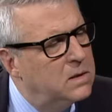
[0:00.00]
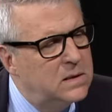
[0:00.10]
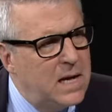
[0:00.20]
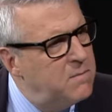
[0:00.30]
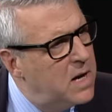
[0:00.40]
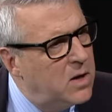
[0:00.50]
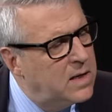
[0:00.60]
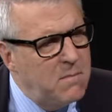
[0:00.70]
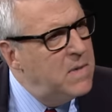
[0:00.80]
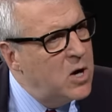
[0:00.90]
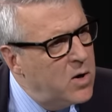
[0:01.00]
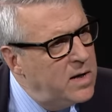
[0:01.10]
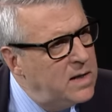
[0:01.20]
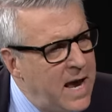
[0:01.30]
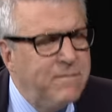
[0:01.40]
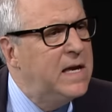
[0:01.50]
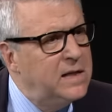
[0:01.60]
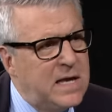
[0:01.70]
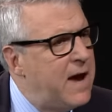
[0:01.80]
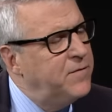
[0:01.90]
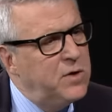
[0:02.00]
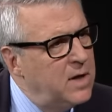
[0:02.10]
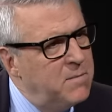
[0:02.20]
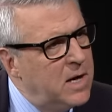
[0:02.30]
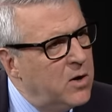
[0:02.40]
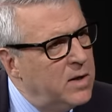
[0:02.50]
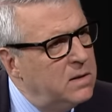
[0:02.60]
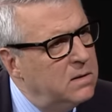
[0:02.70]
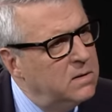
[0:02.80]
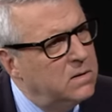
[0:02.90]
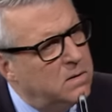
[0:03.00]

stay mar- get married, have kids after you get married.